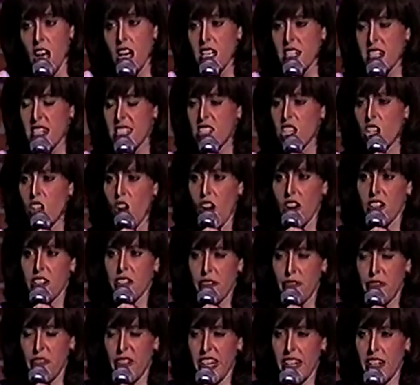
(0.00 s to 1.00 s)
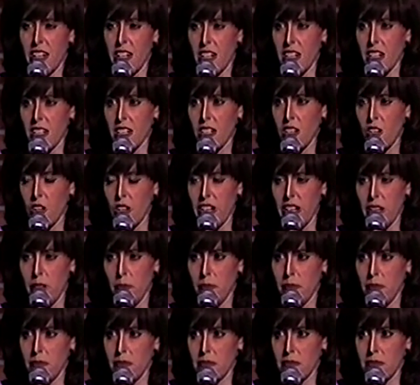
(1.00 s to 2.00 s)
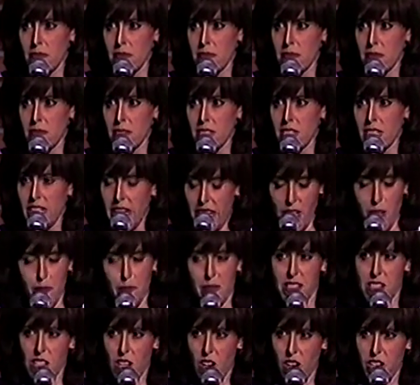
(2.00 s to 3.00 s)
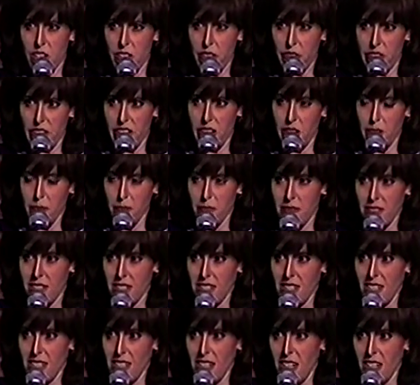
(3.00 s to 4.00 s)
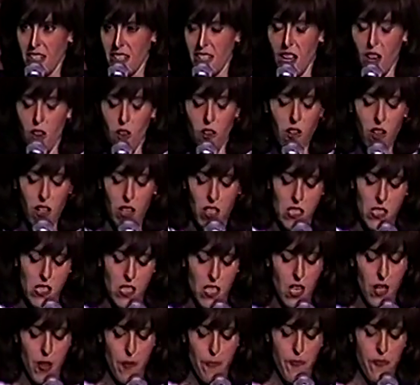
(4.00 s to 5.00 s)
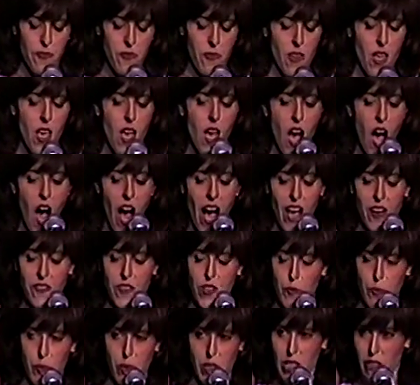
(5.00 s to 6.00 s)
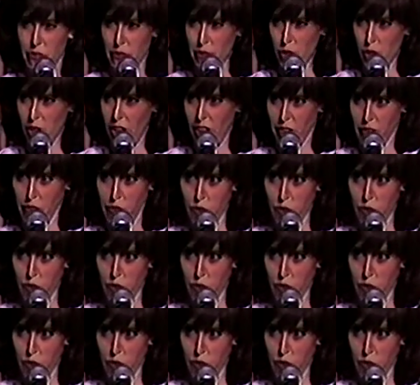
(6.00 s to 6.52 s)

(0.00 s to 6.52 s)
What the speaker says: Is it hard to feed her or him? Him. Is it hard to feed him? No, because I have to put the food on the